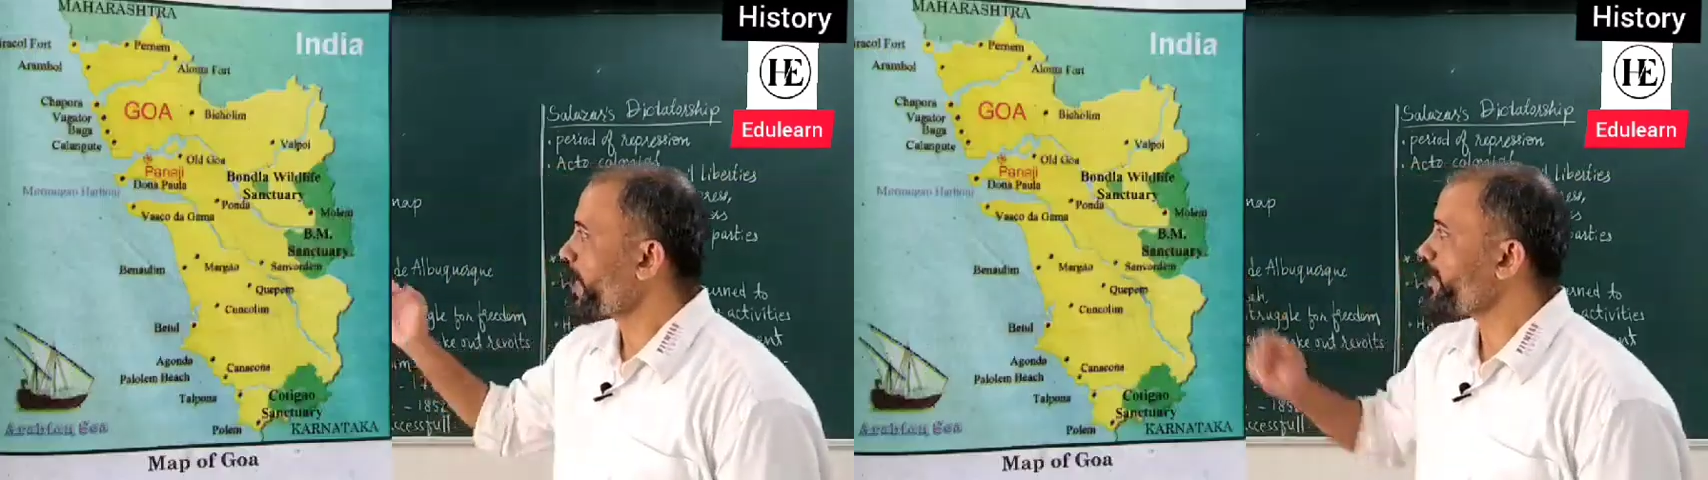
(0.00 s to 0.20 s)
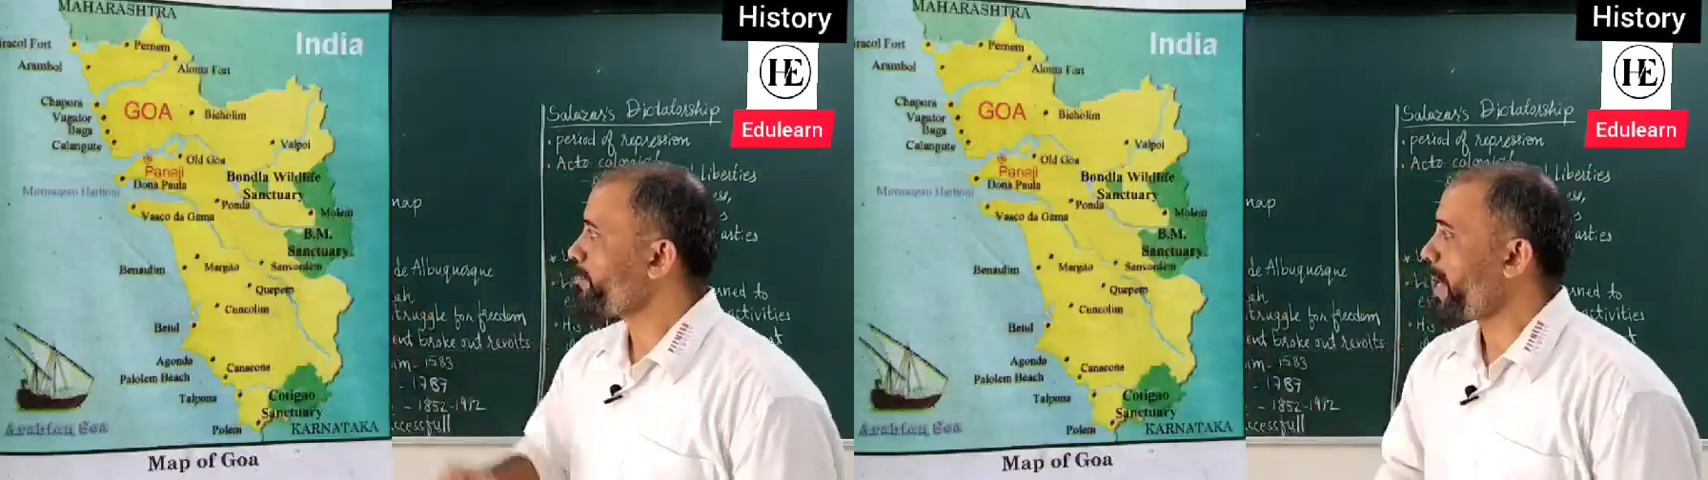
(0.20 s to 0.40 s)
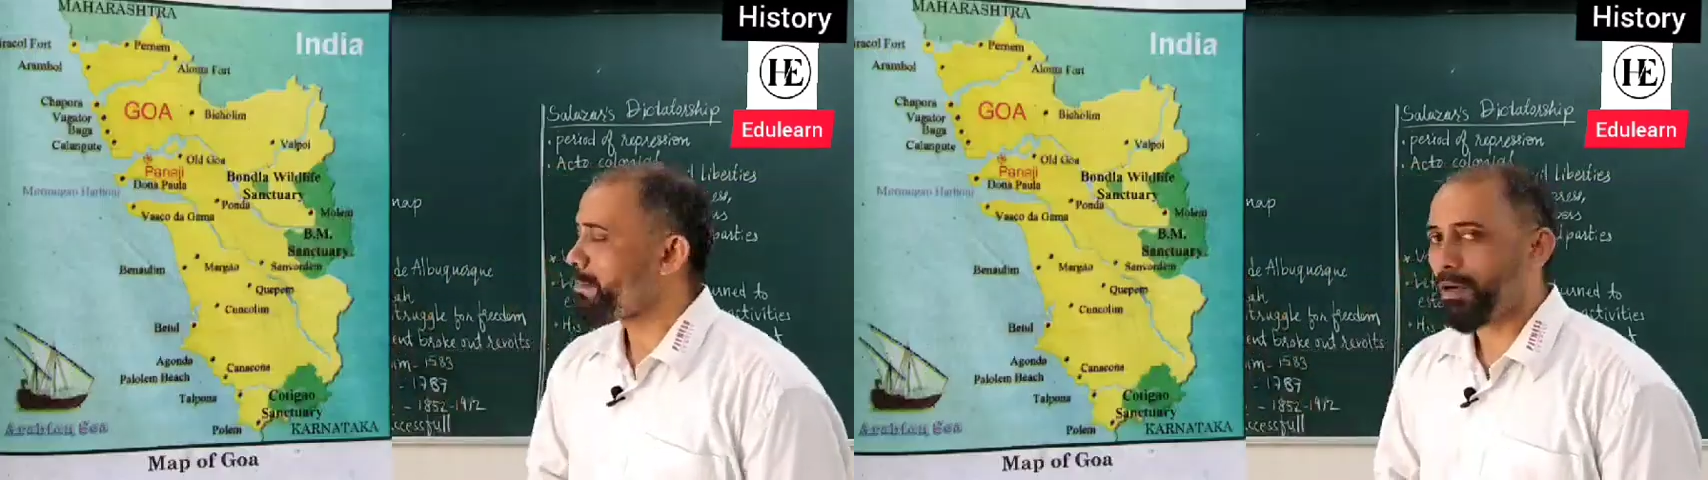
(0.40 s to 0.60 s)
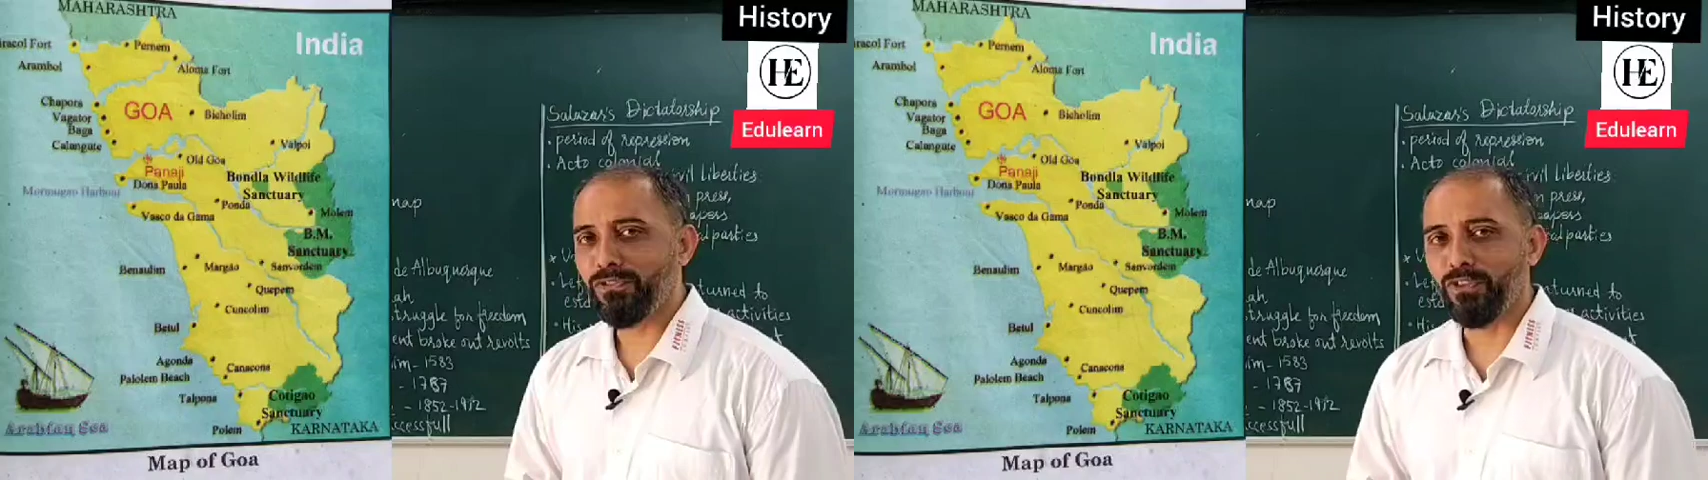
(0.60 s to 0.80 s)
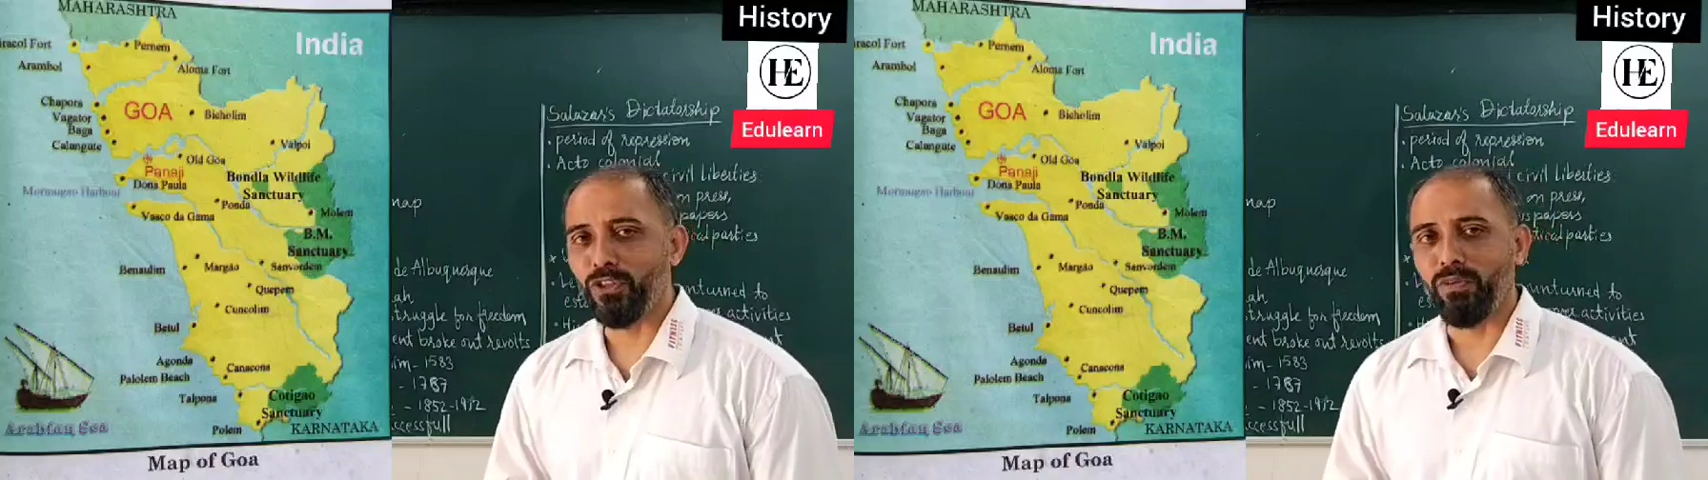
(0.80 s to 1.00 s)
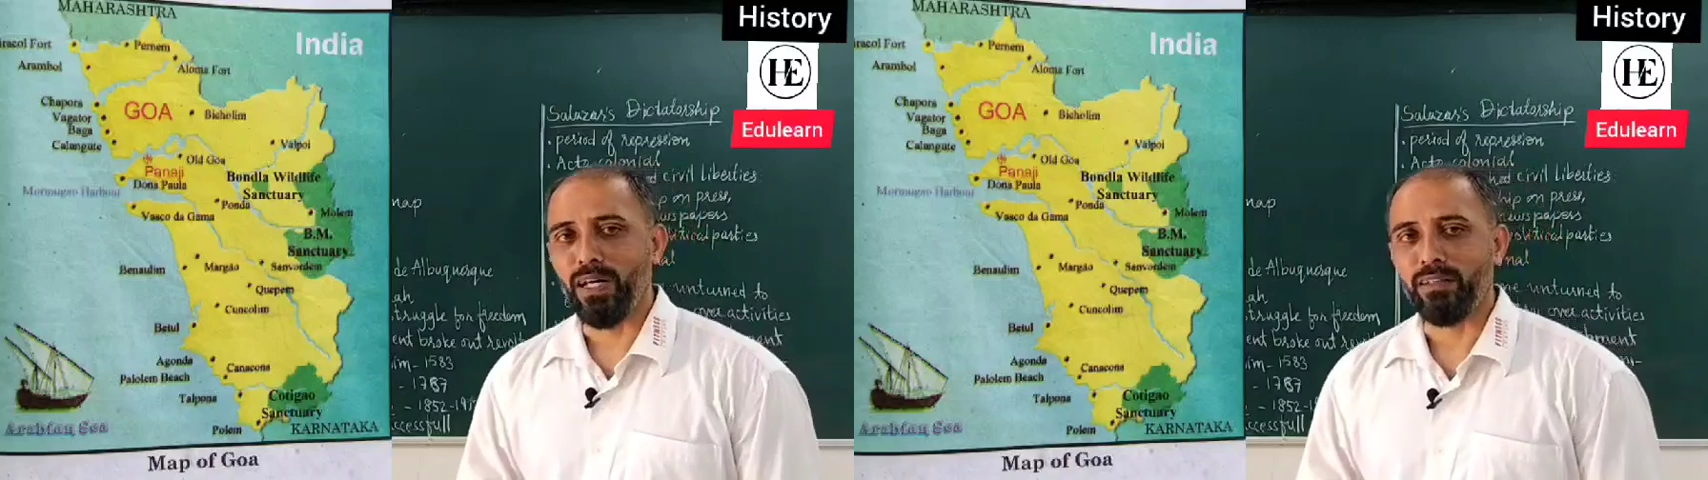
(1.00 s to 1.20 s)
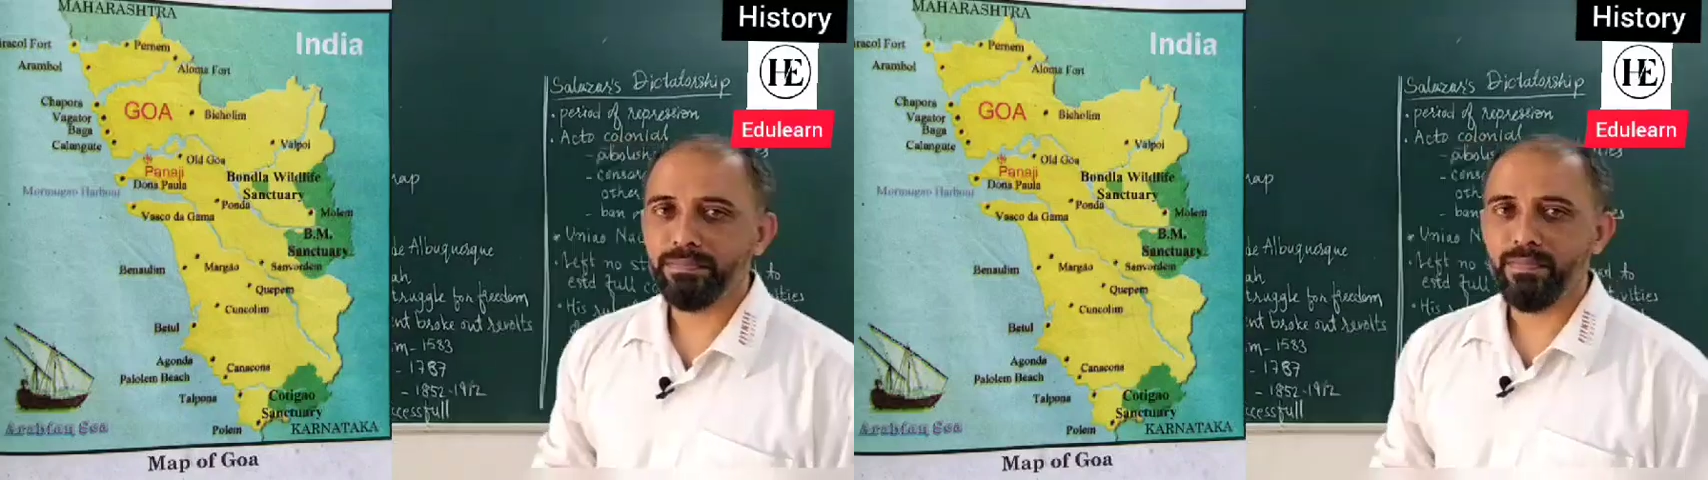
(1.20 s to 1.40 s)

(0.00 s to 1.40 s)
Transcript: at the map of Goa.